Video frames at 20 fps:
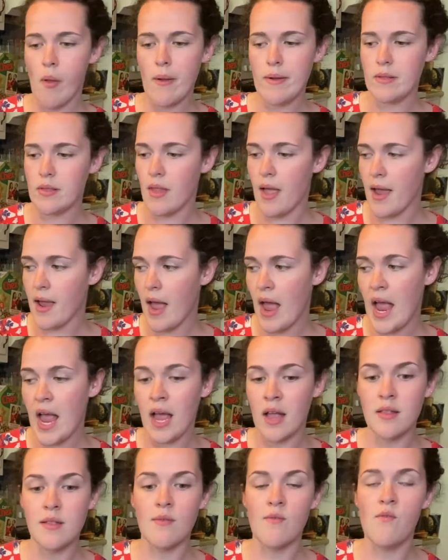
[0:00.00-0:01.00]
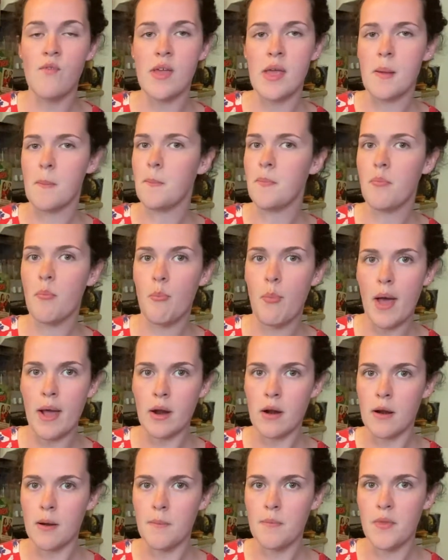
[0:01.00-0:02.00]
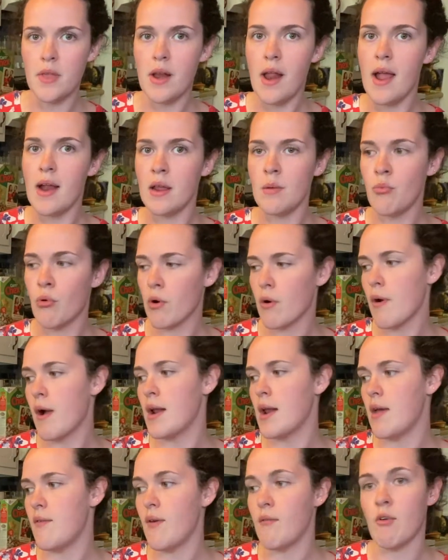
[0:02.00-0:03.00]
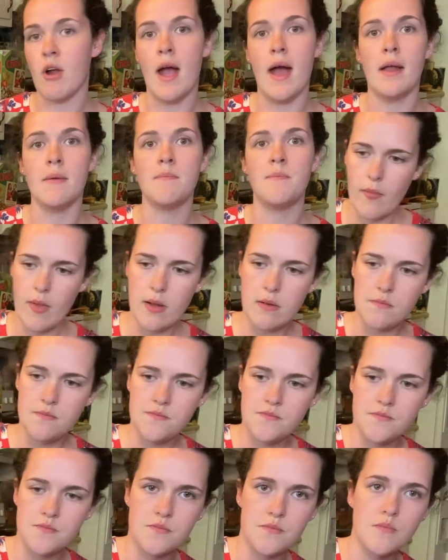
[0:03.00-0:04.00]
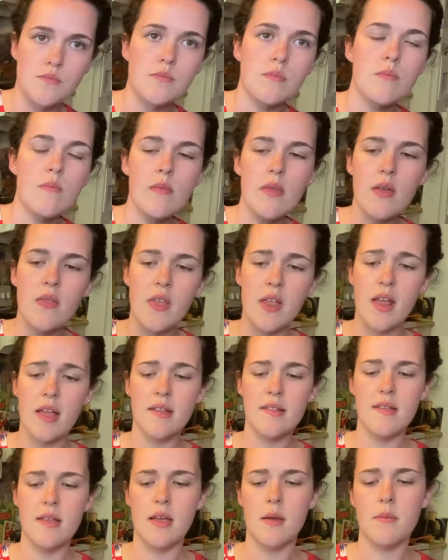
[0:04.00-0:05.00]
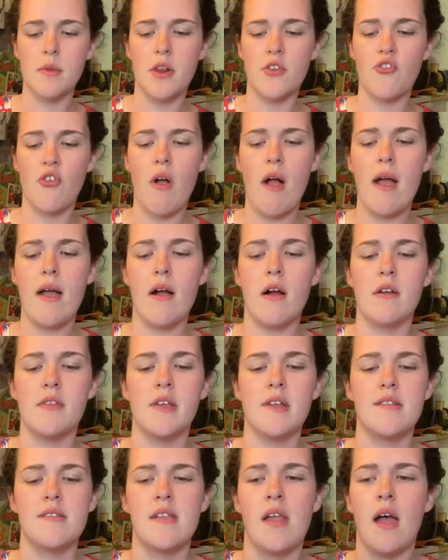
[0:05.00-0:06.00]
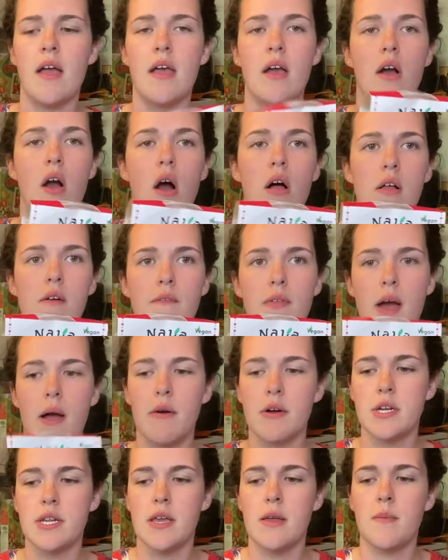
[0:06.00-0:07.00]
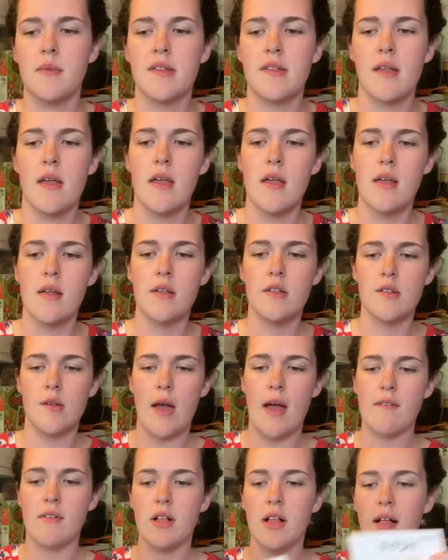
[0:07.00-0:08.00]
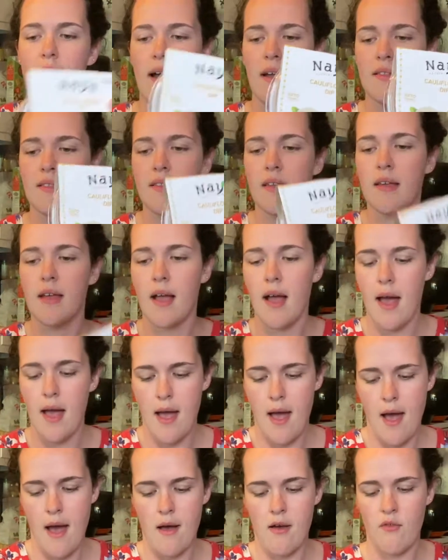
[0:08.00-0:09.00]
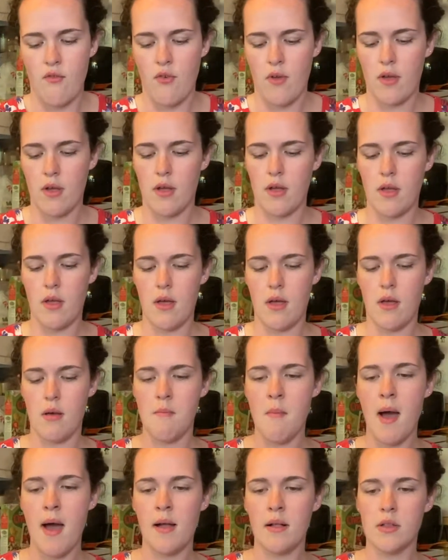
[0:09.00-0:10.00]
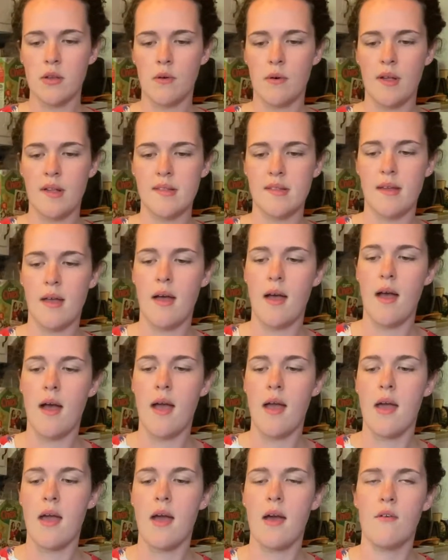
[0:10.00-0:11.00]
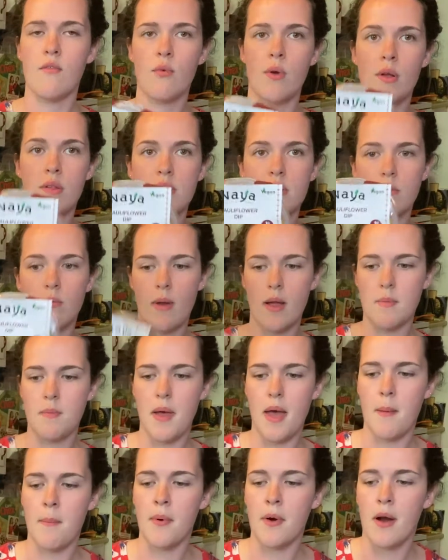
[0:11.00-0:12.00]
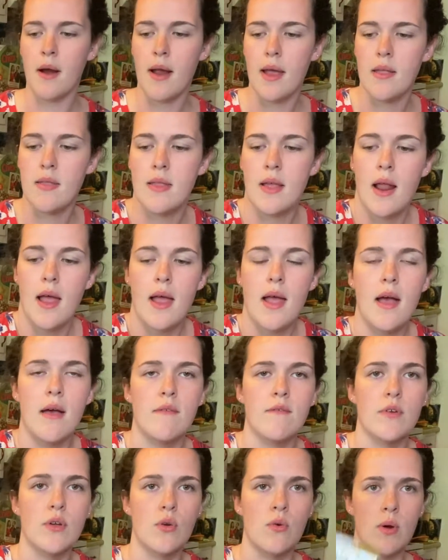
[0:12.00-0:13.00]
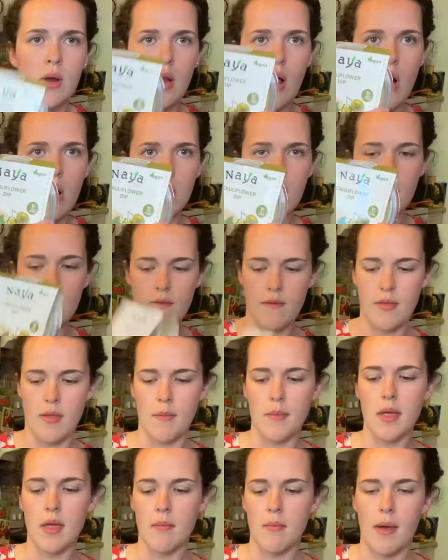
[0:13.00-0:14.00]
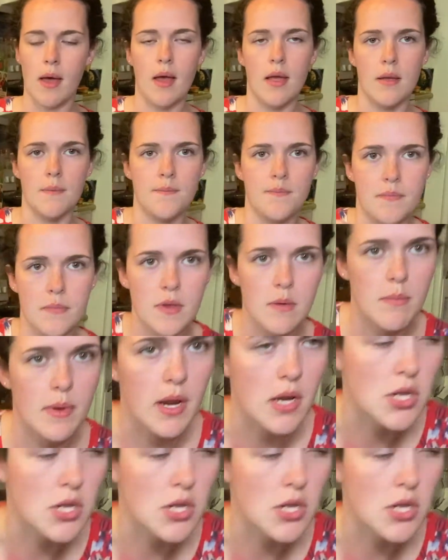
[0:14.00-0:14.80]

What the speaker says: like hands and feet better than any pork rind I've ever had. The next thing I'm gonna try are these Naya cauliflower dips. So I have classic, I have mild harissa, I have roasted red pepper, and then I have green olive. Let me get my pita